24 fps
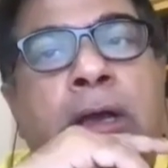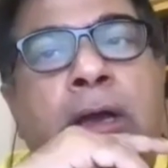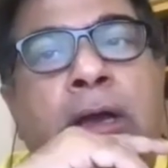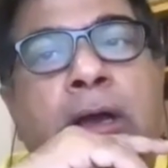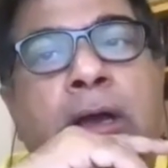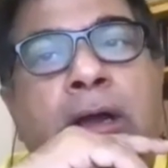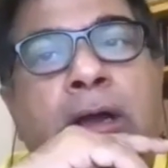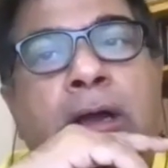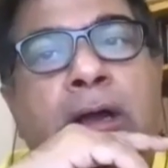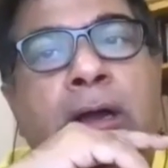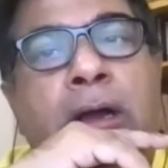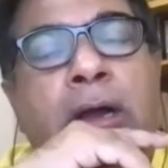
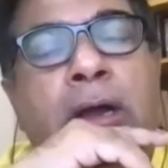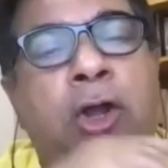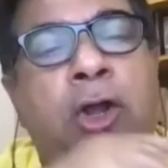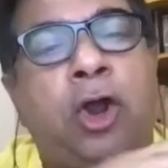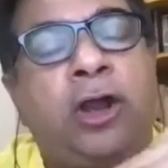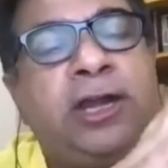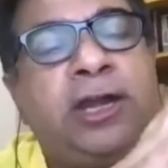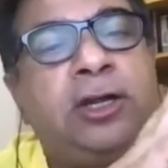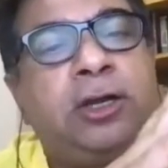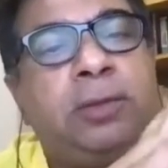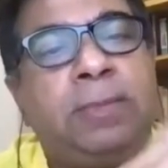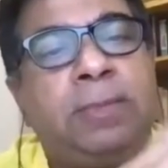
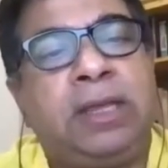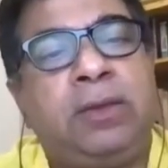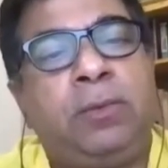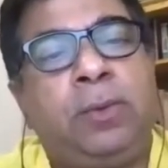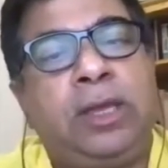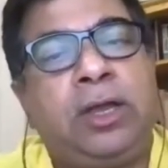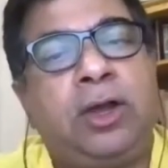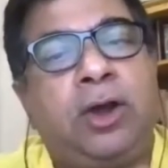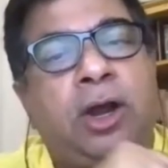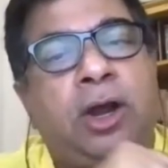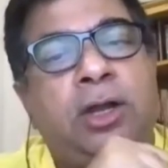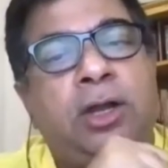According to me,
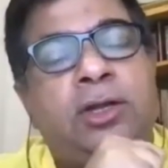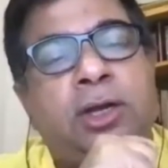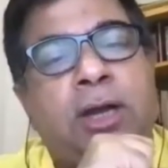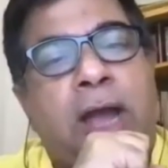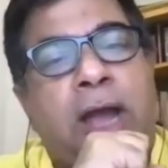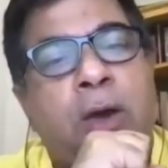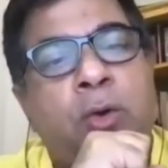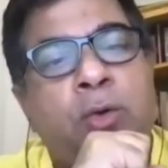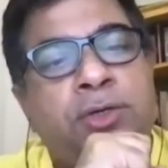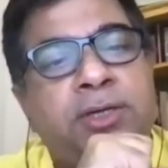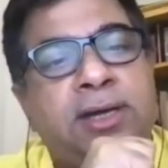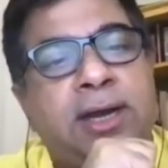we got
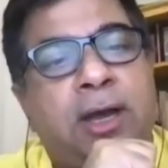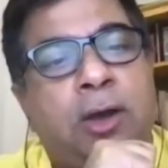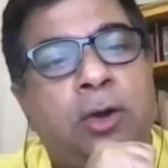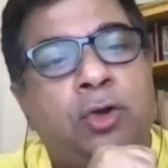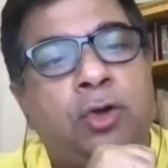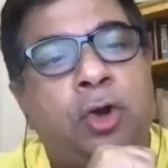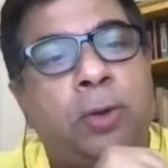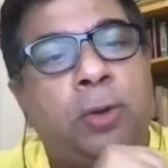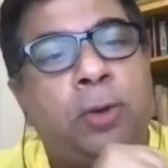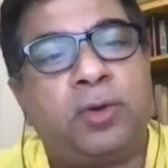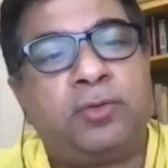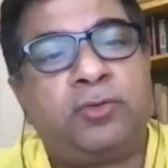out and out
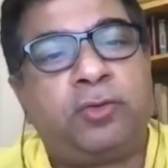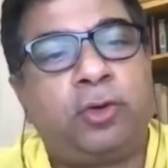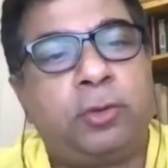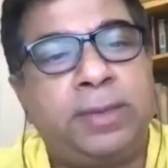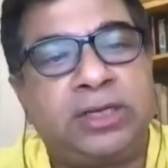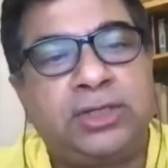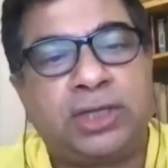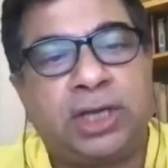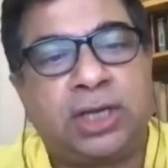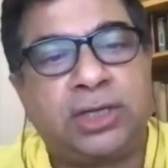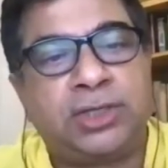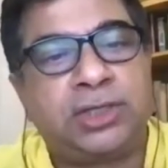
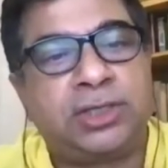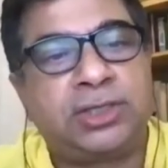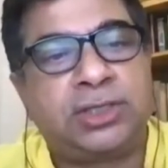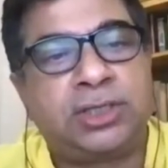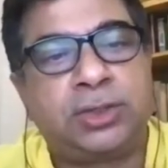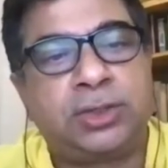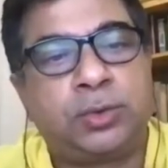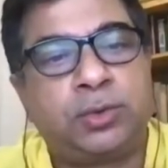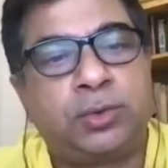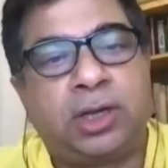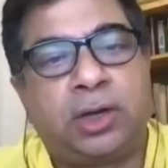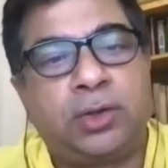homophobic judges
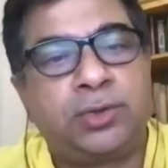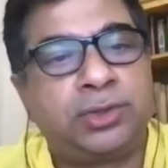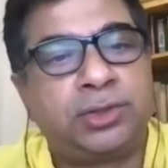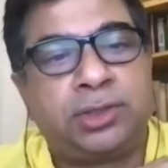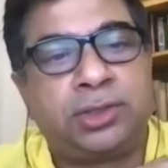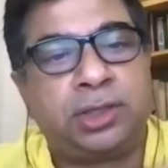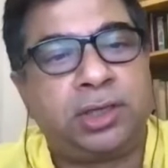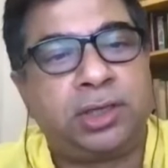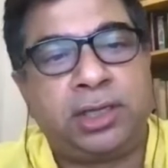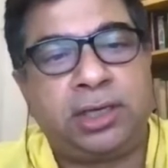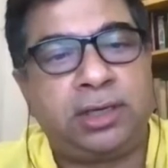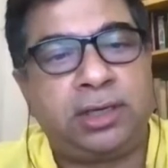in
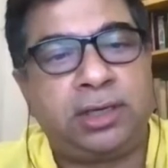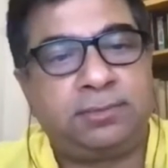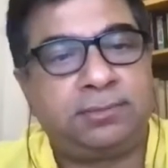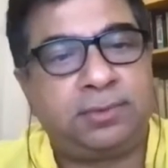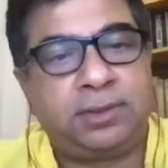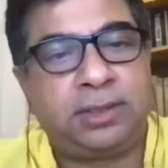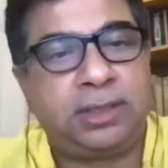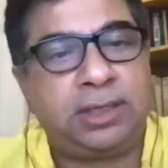2013.